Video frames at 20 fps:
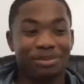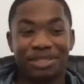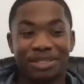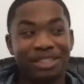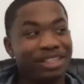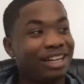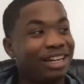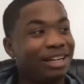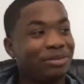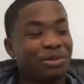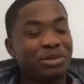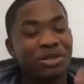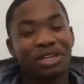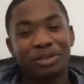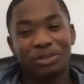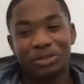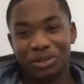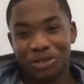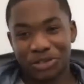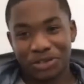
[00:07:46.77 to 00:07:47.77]
t I'm trying
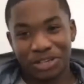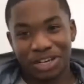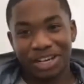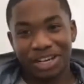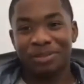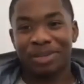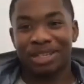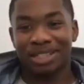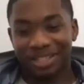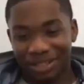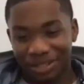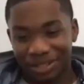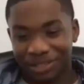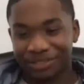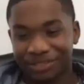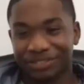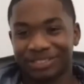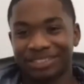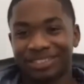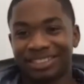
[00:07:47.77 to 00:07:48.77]
to restrain
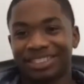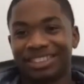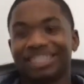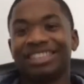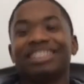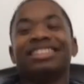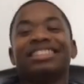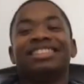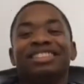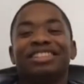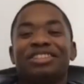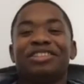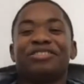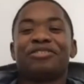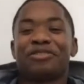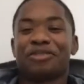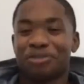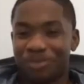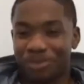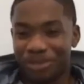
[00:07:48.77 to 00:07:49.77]
myself
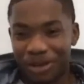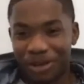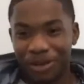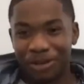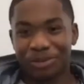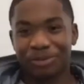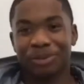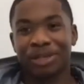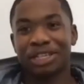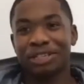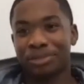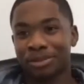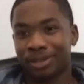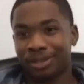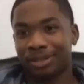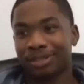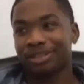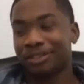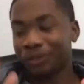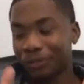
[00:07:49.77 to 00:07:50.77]
from talking
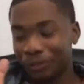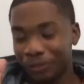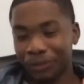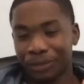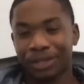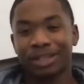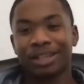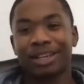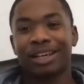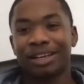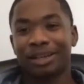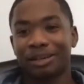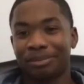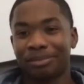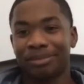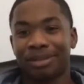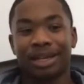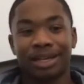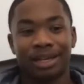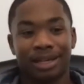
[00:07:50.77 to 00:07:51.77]
baseball until four o'clock,
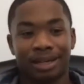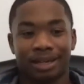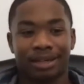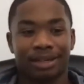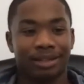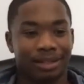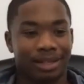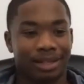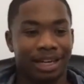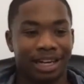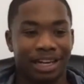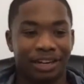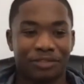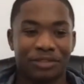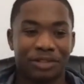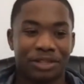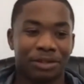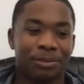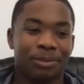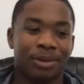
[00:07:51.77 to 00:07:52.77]
but I got I have
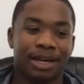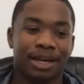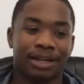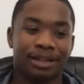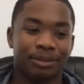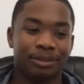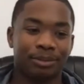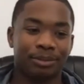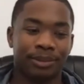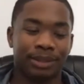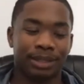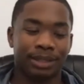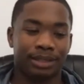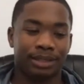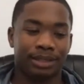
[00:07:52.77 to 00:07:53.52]
to get back. But.